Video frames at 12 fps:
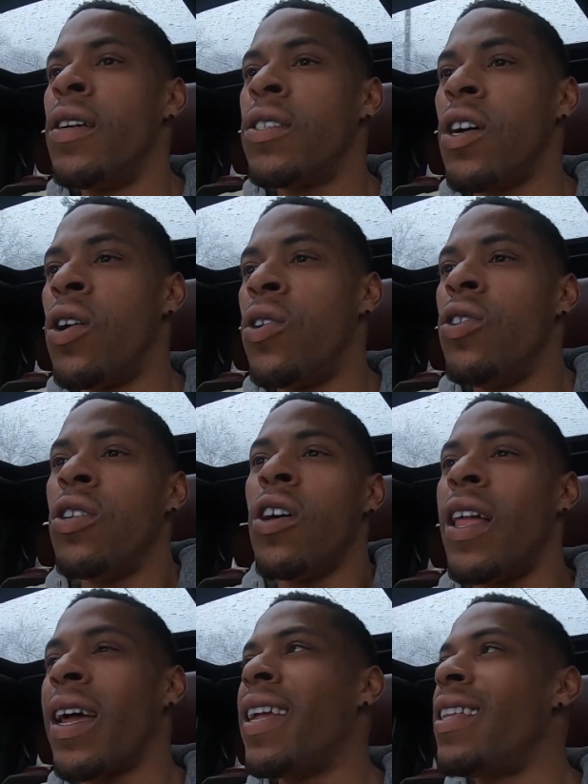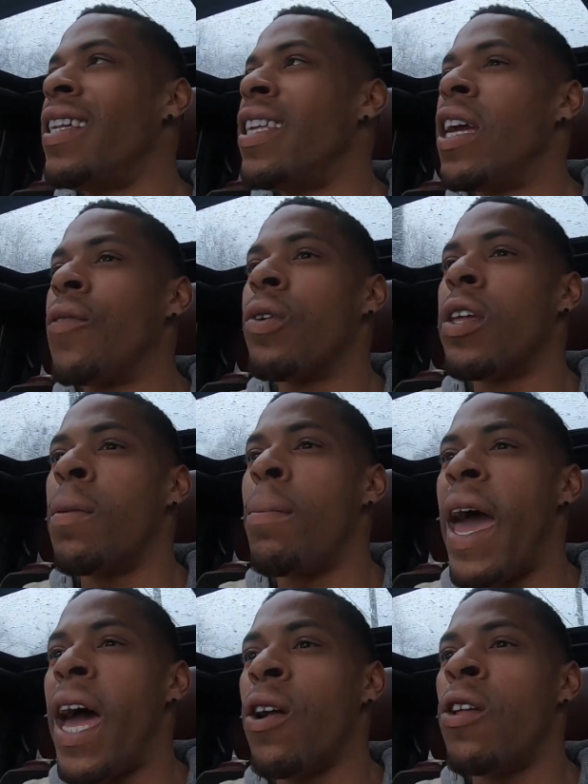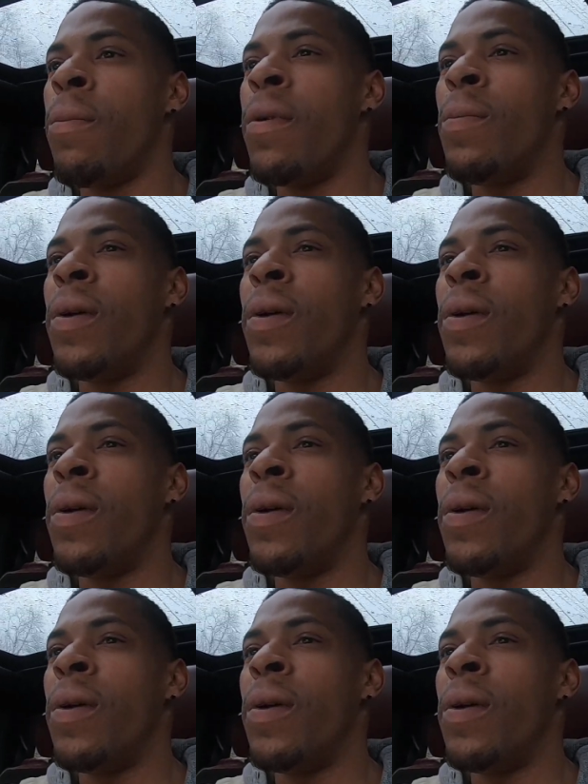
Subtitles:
So, you know, like it didn't really matter to me